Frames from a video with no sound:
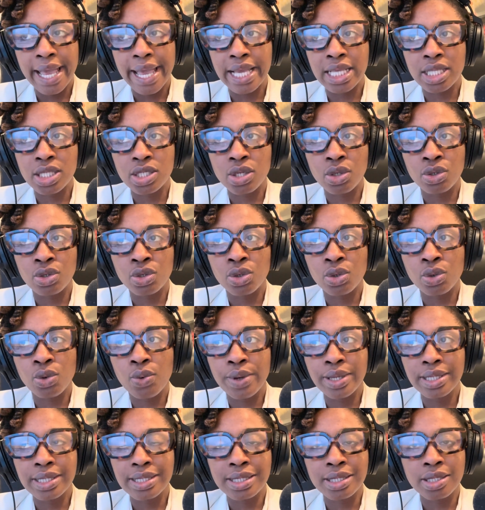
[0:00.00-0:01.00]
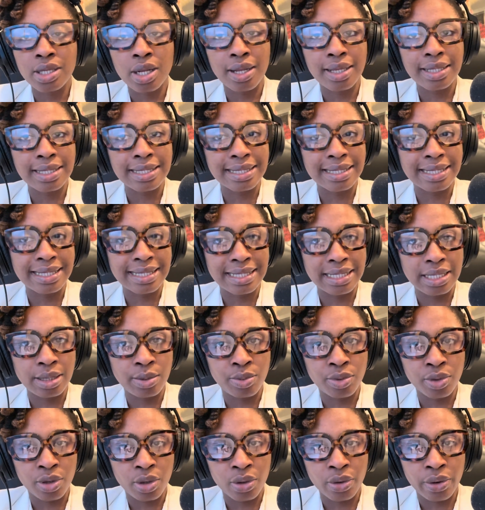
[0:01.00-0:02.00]
And so you're going to start to see
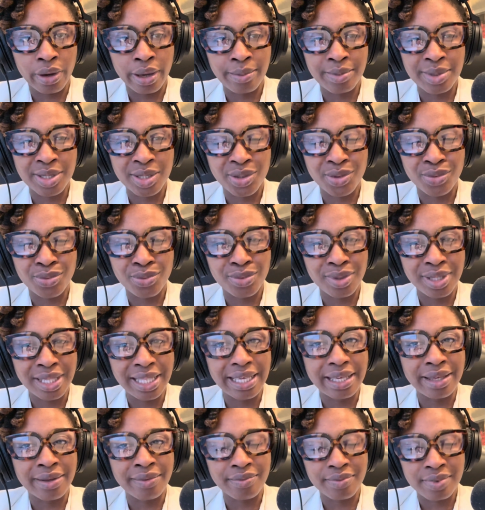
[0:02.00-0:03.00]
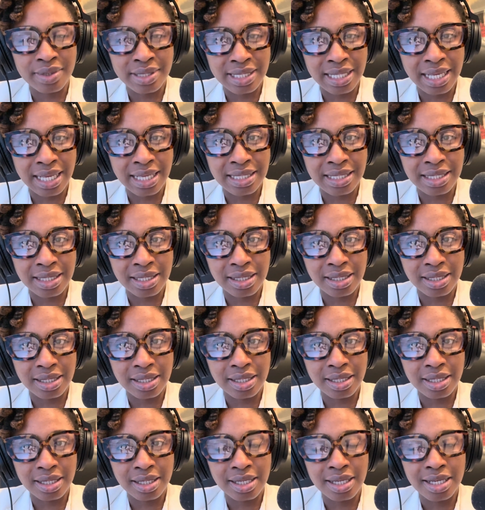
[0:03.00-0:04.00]
programs that are really emphasizing
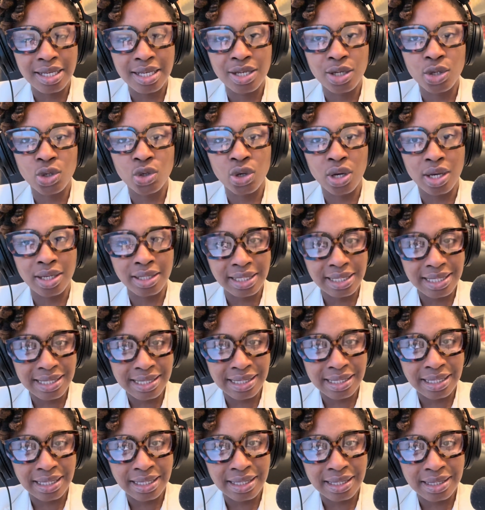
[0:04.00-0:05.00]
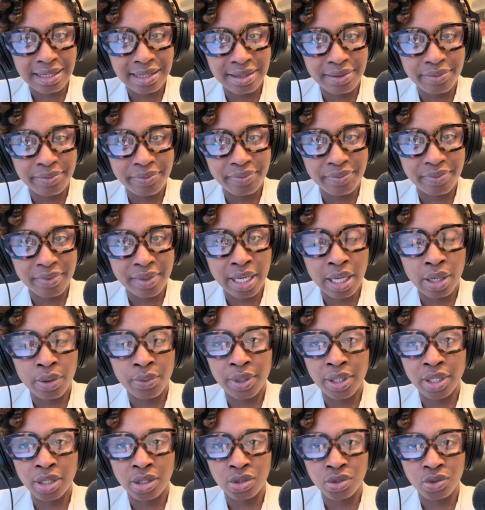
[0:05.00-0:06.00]
chronic disease, how
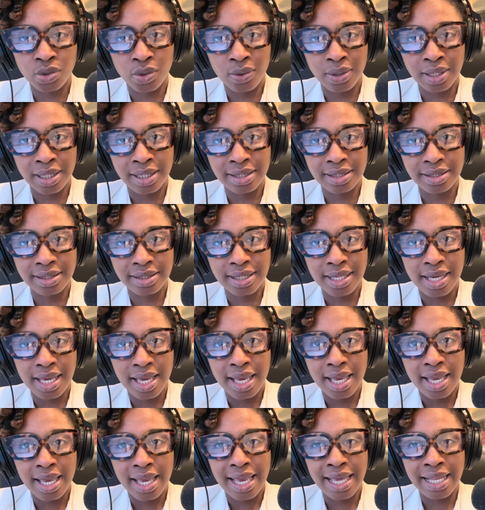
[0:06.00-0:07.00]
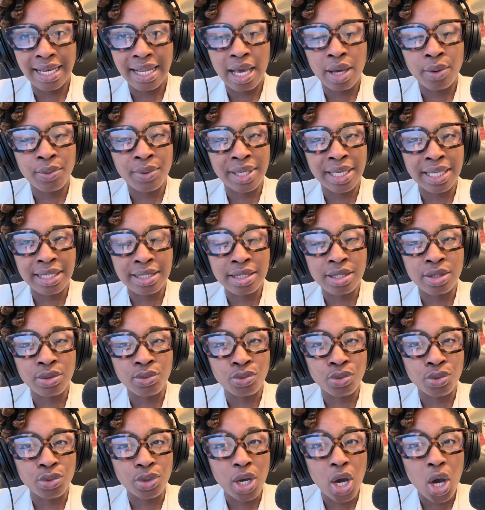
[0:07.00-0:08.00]
we control it, and how we get to the
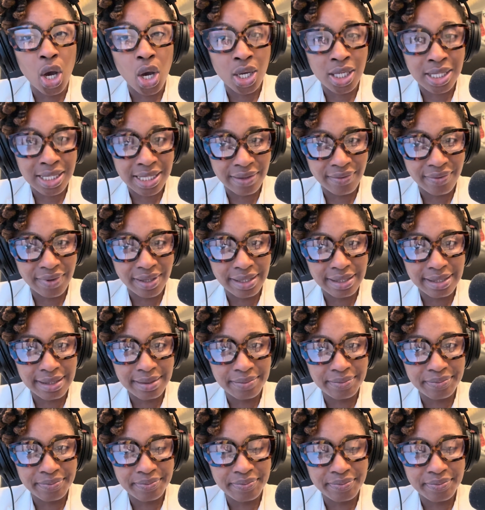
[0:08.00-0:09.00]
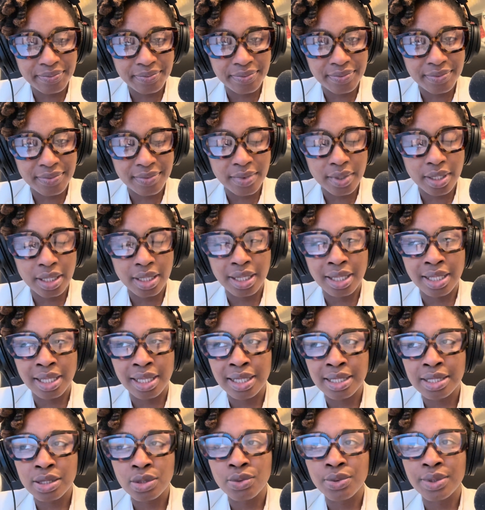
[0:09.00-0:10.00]
root cause of it.
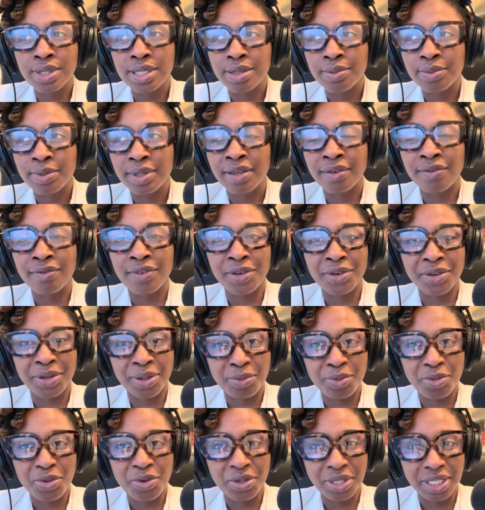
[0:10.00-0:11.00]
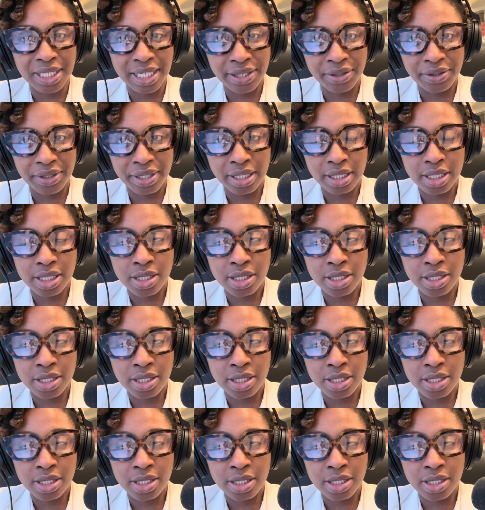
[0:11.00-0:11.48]
That's going to be a very important area.